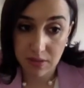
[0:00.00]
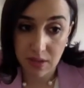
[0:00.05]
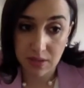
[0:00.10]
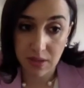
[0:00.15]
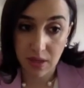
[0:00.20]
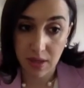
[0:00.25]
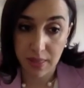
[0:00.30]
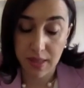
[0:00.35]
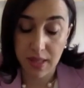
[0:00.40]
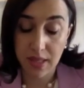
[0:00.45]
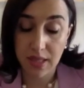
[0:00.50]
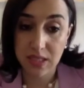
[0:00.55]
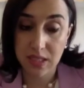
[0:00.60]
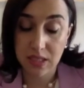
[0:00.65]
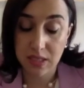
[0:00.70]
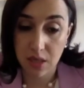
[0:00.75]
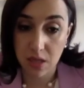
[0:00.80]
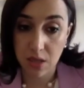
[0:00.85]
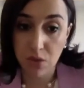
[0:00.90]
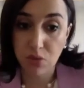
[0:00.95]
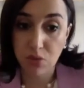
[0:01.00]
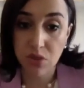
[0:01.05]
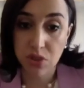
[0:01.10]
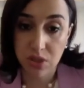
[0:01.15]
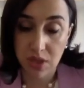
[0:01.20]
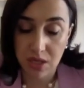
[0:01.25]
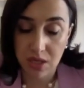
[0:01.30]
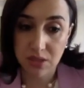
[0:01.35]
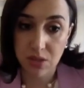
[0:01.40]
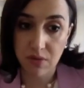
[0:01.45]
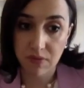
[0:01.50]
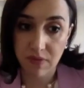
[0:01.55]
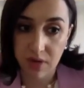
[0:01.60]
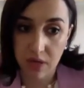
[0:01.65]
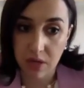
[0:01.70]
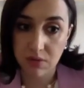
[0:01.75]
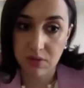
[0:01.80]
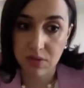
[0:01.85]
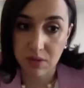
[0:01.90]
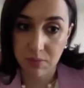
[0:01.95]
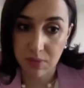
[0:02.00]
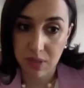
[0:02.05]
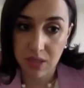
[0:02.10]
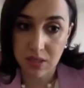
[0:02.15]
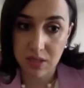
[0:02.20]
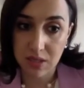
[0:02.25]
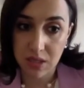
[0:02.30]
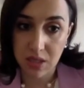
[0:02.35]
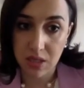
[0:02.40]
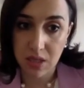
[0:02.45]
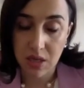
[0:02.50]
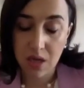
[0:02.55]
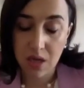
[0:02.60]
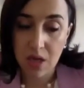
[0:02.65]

And I think this is a huge test of accountability